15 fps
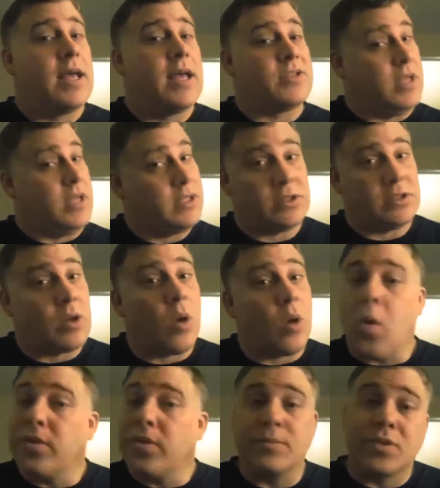Ceilings
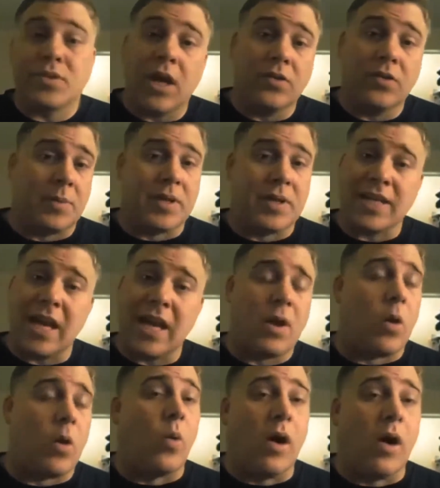don't hold themselves up. There's got to
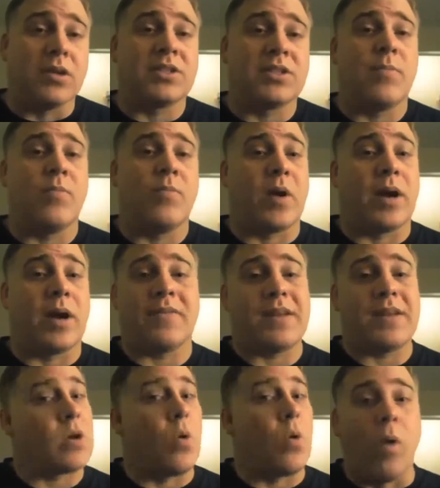be a wall somewhere. If
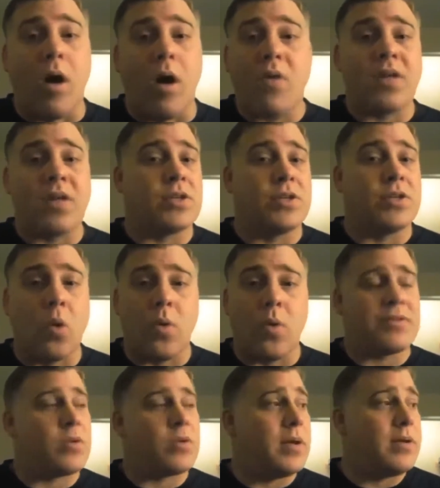there's a wall, there's a door,
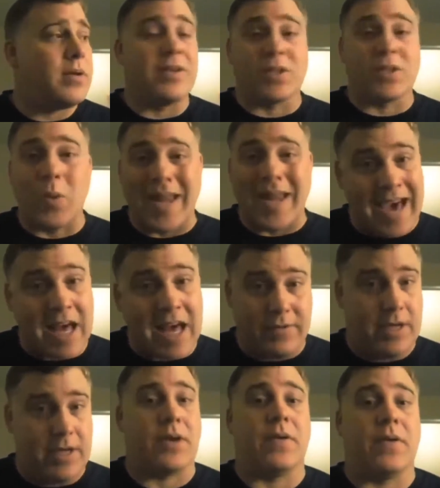there's a window, there's a way out
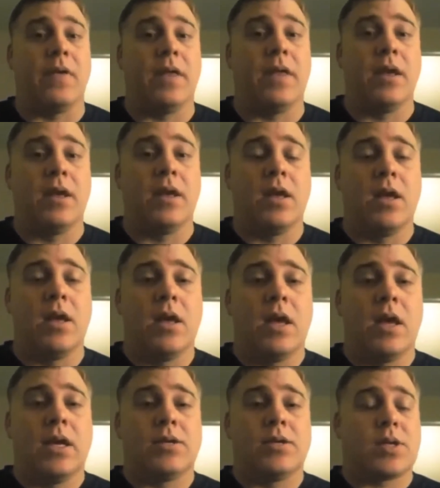of here.
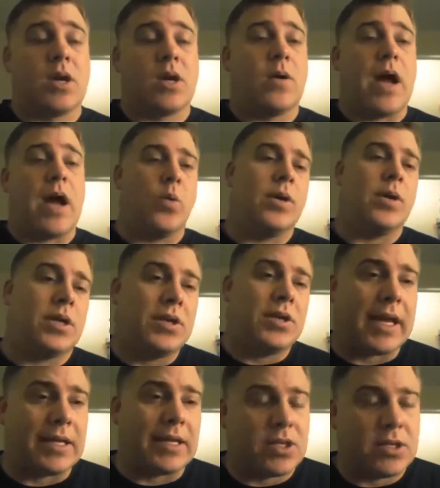So I went to take a